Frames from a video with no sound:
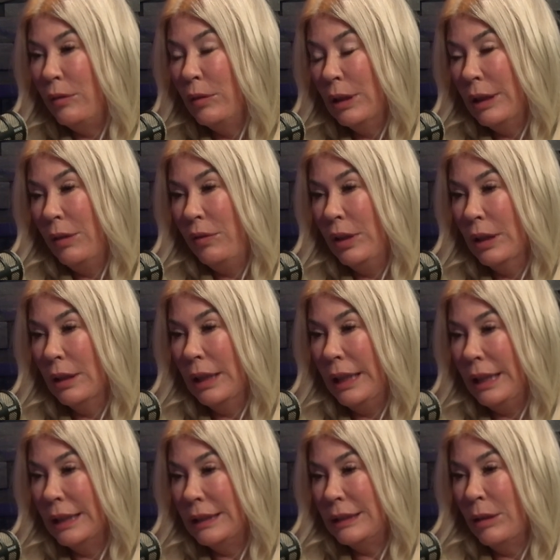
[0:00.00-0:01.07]
really feel
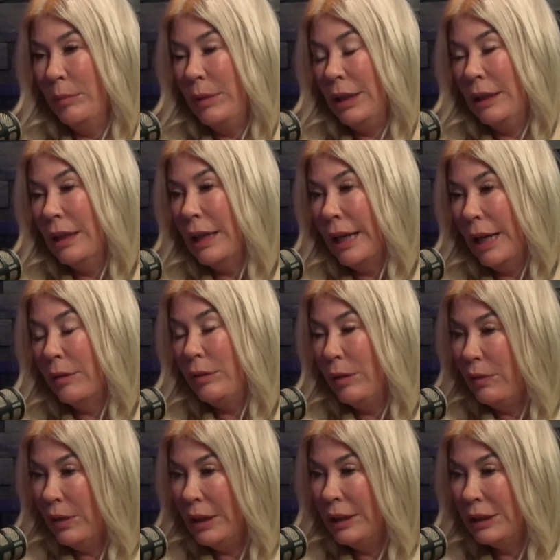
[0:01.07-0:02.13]
like it's something that I have to
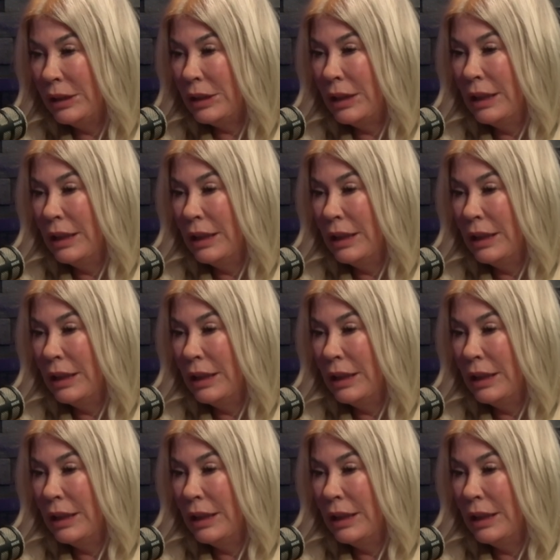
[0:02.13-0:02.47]
finish.